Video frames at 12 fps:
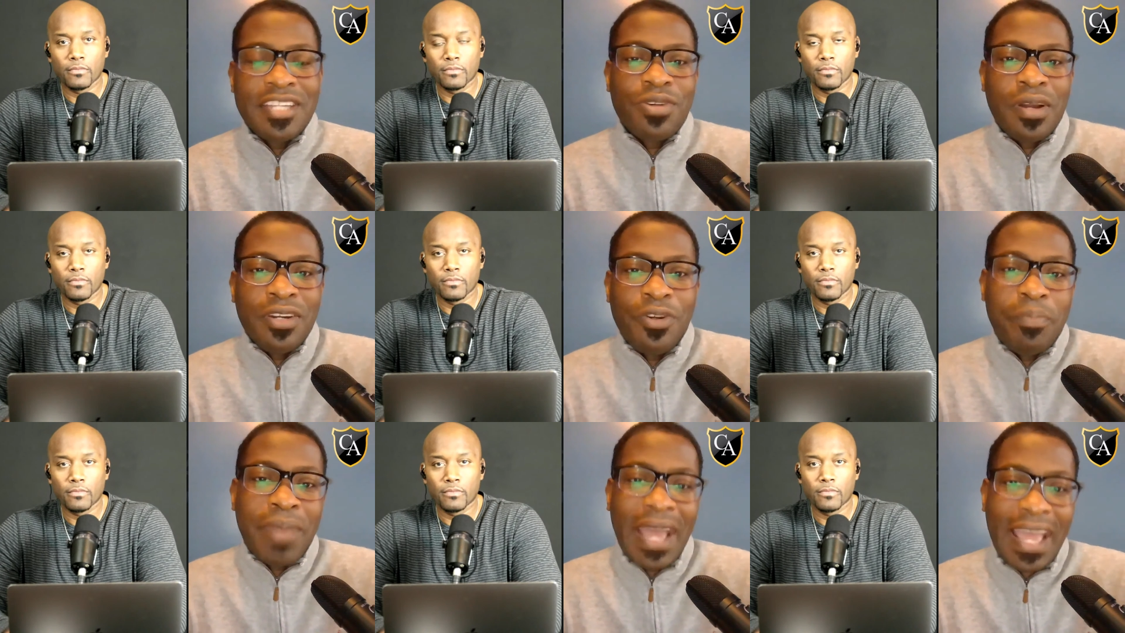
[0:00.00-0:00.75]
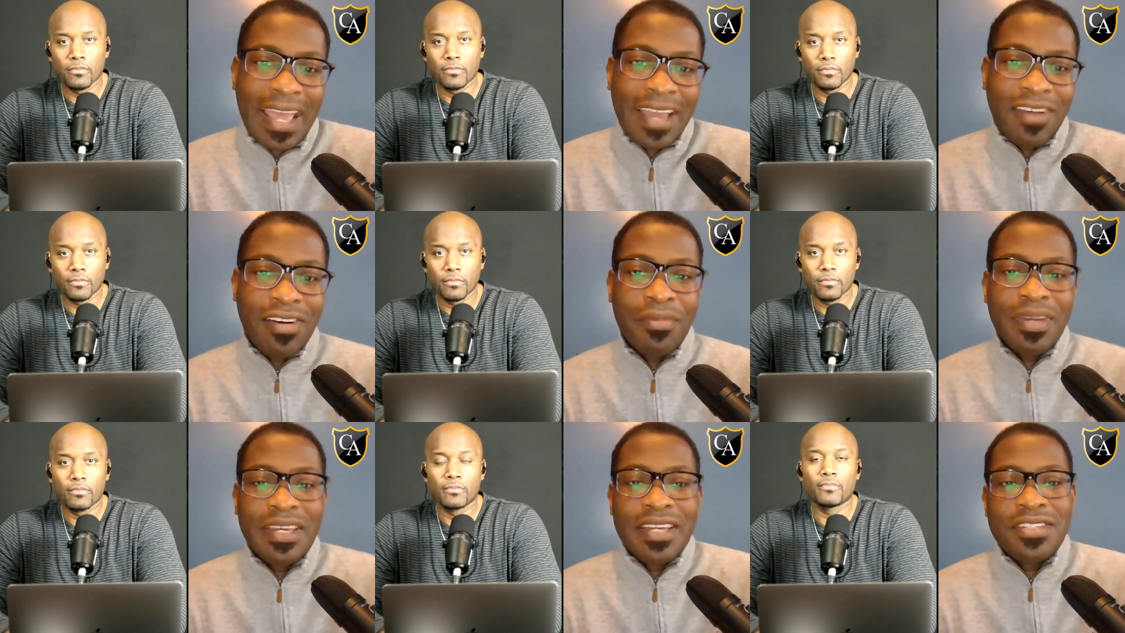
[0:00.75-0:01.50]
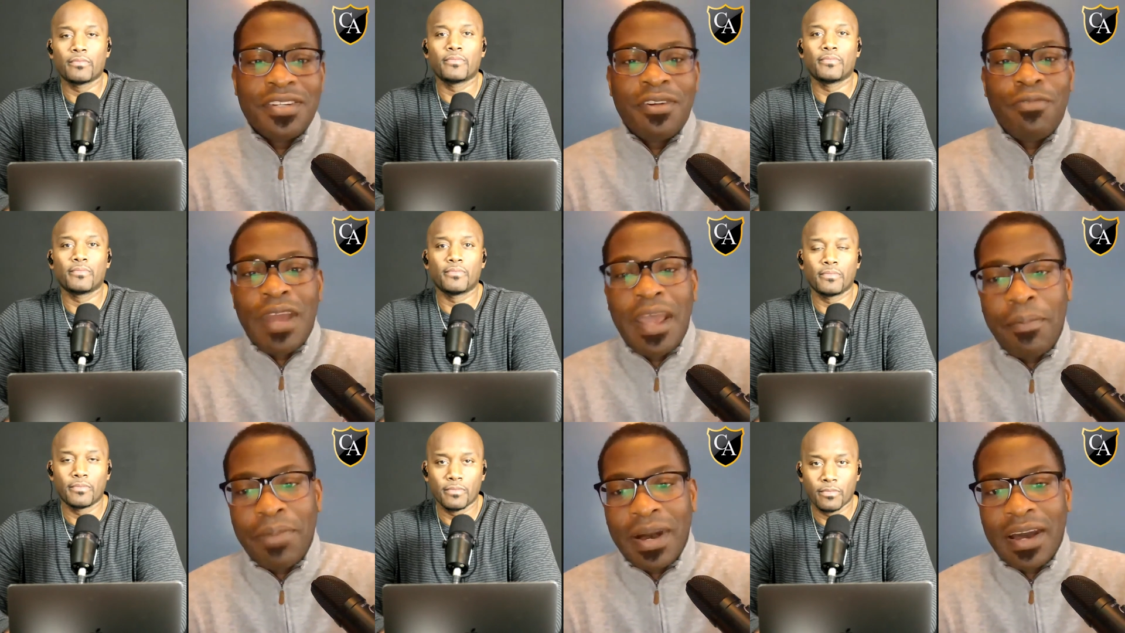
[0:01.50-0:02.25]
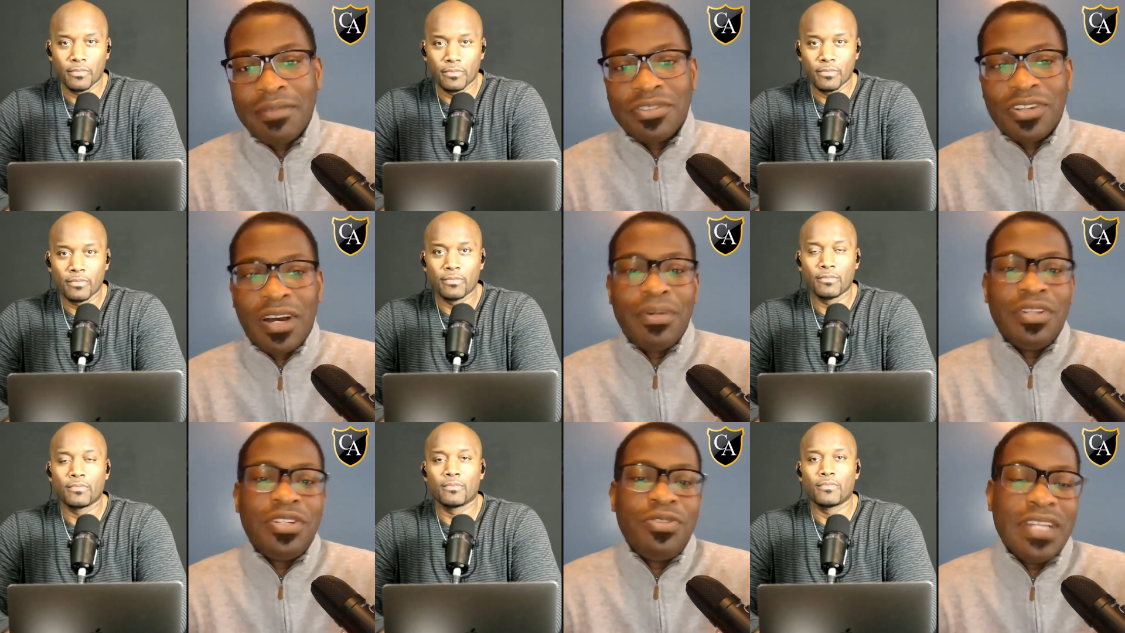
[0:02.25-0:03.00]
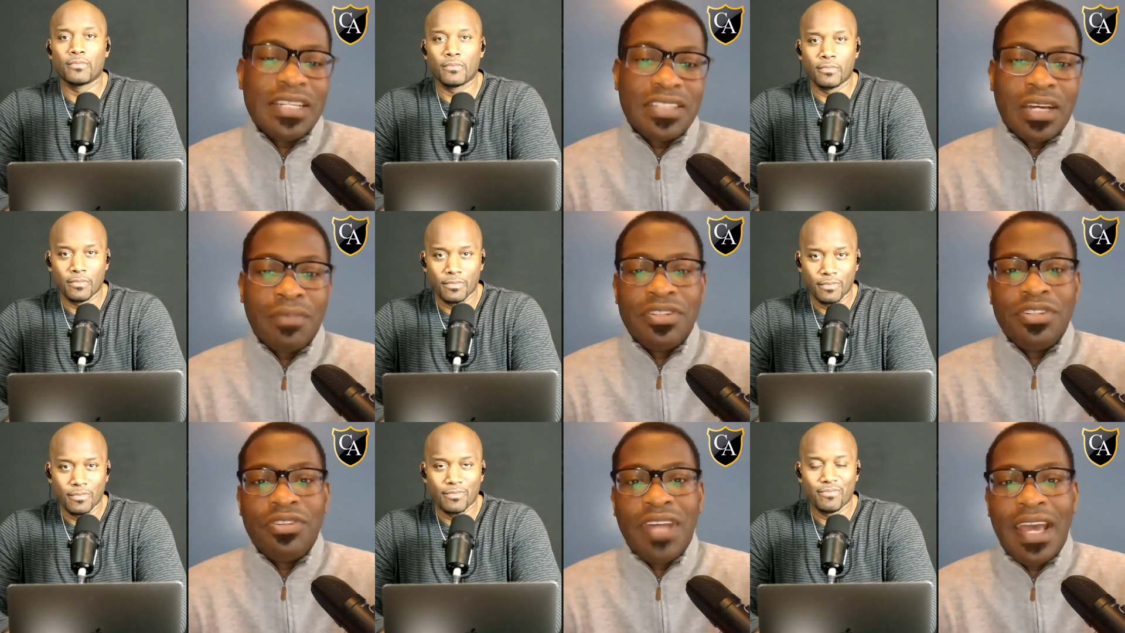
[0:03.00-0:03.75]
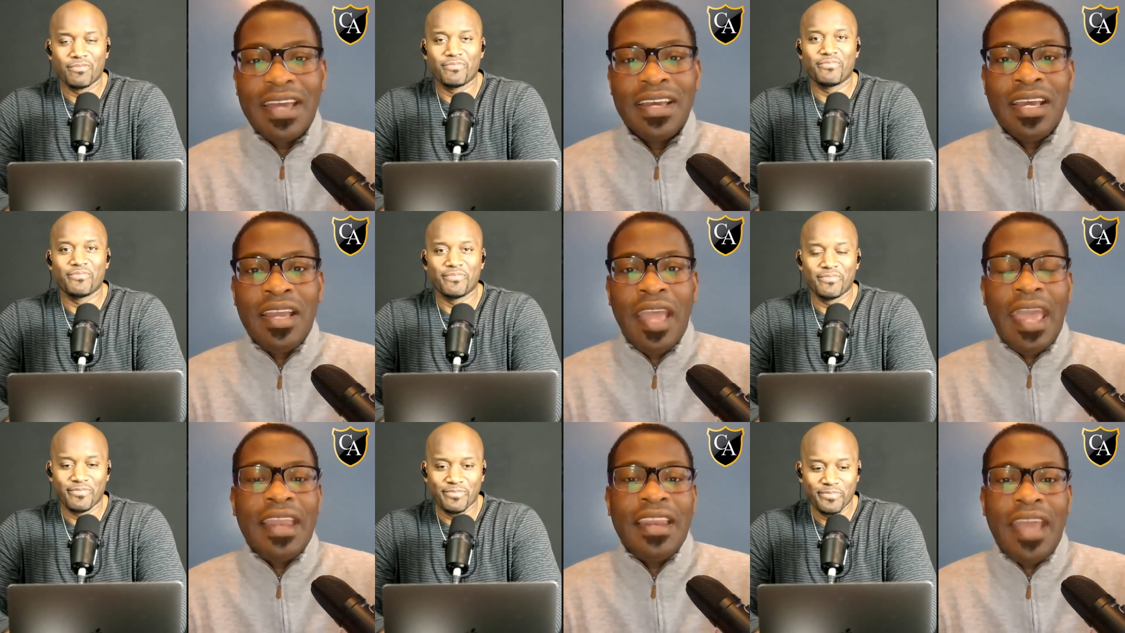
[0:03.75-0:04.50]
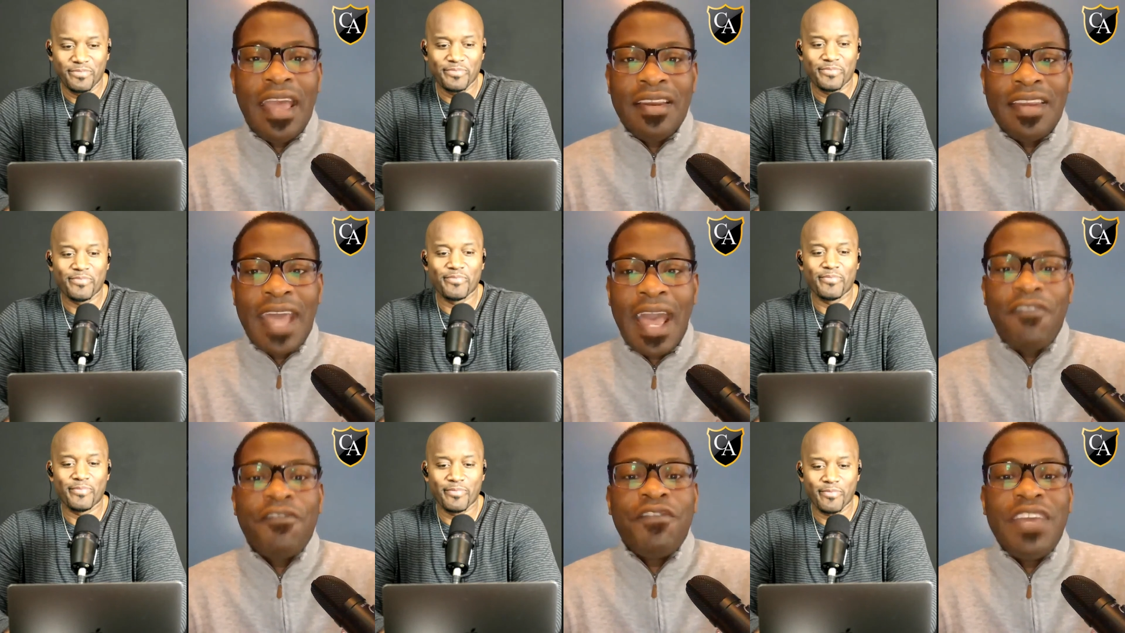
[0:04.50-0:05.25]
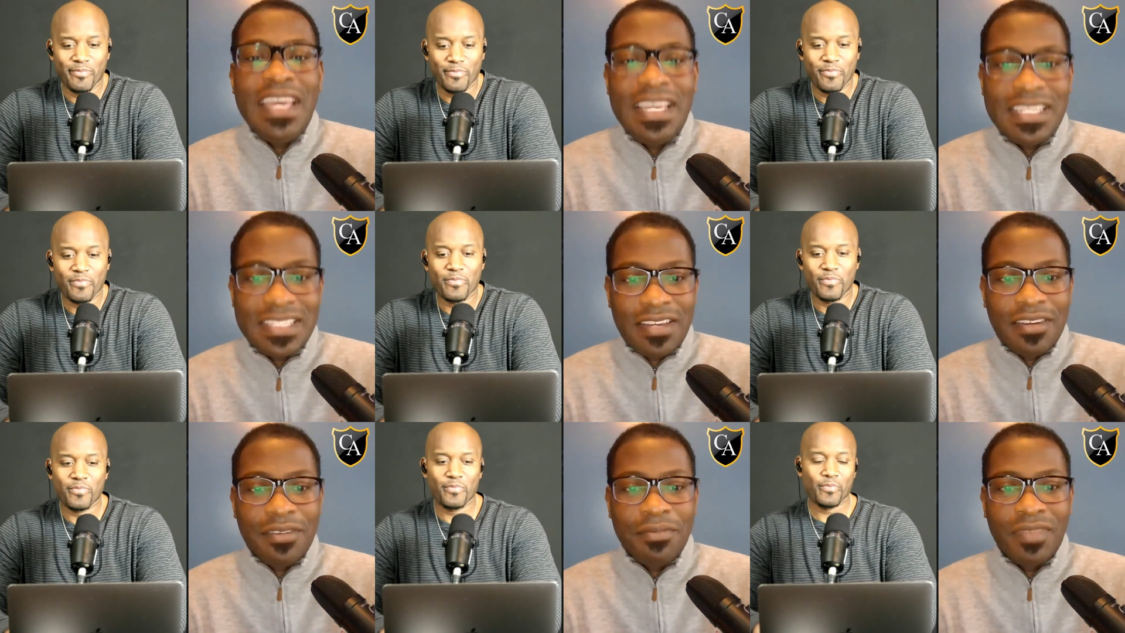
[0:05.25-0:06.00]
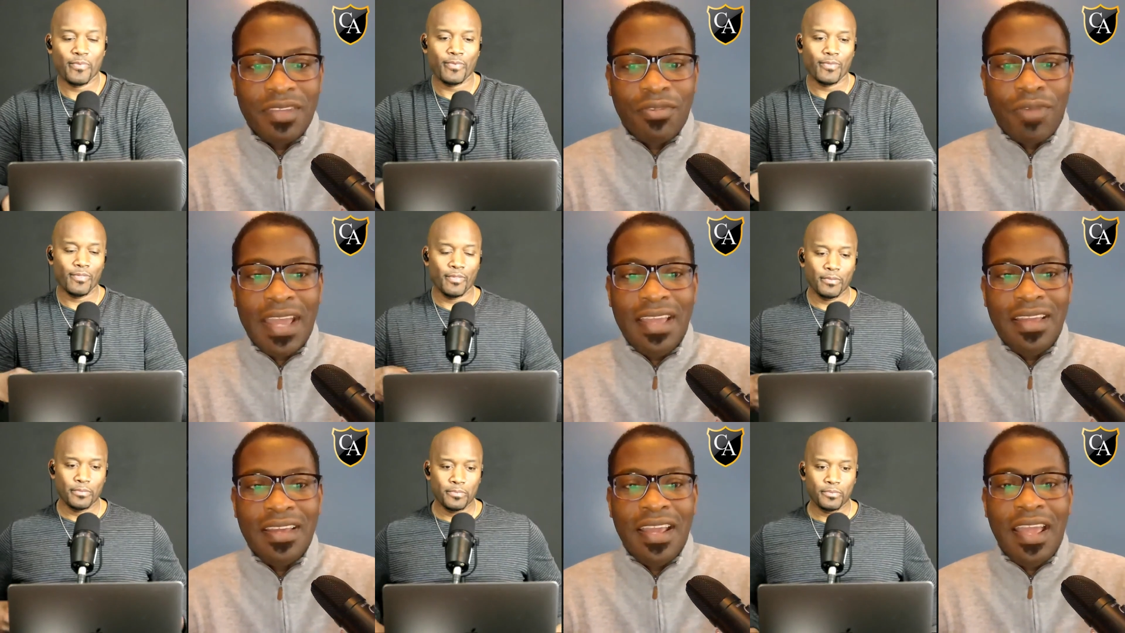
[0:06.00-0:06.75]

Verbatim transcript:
Speaker 1: you a new bag, or I'm gonna get you the red bottoms, or I'm gonna do this, I'm gonna do that, and and that feeds them, right?